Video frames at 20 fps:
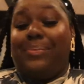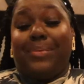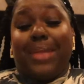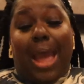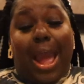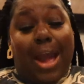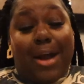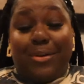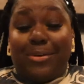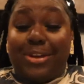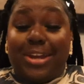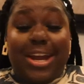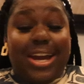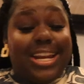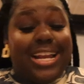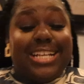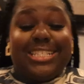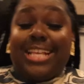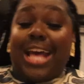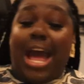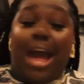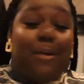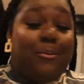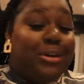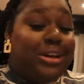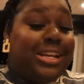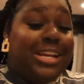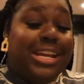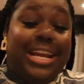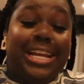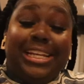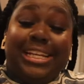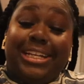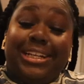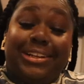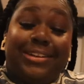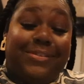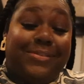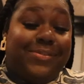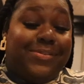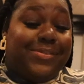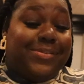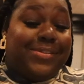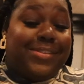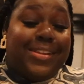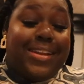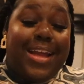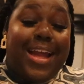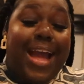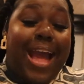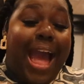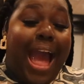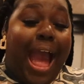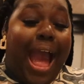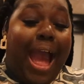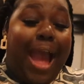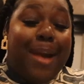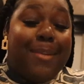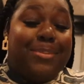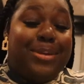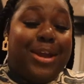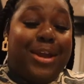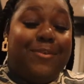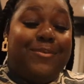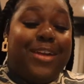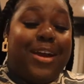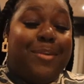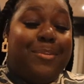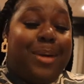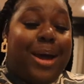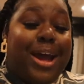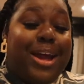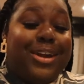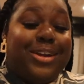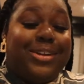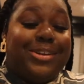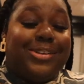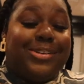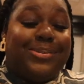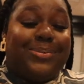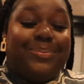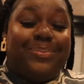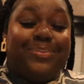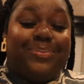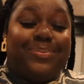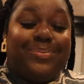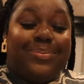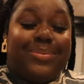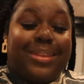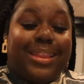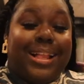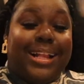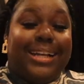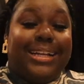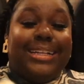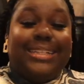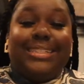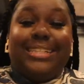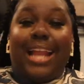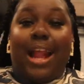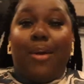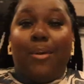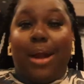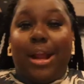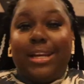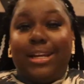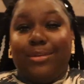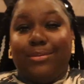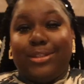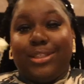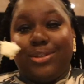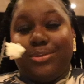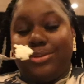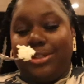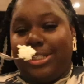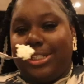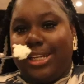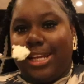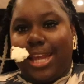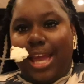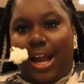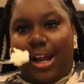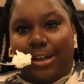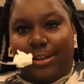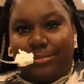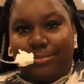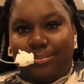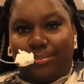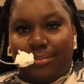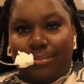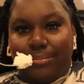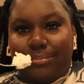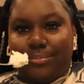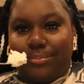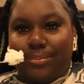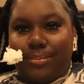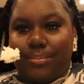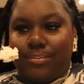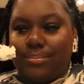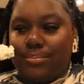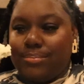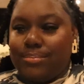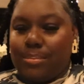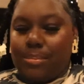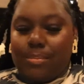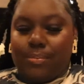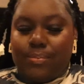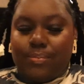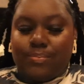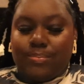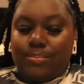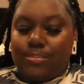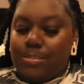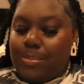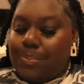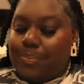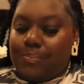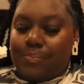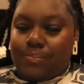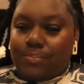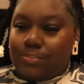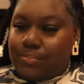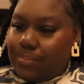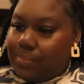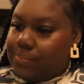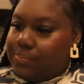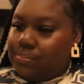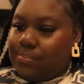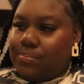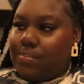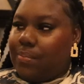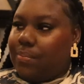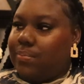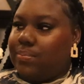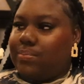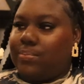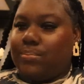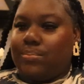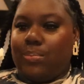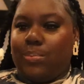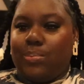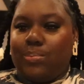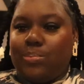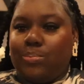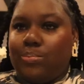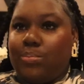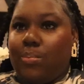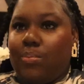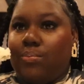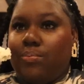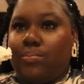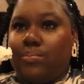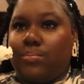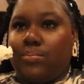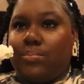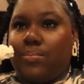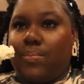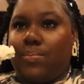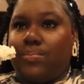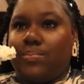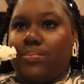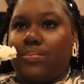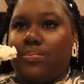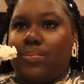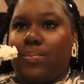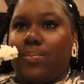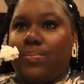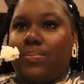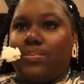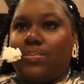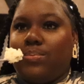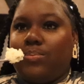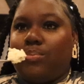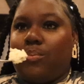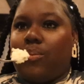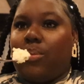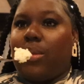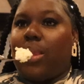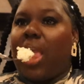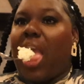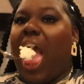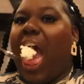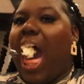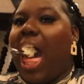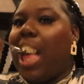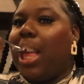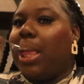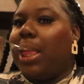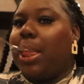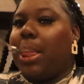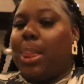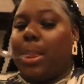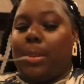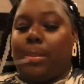I don't care. That's how I want to eat it. I be a vampire. That right there was too good, y'all. Yeah, I don't do um. Y'all so wrong. Ain't nobody pray over their food. You prayed.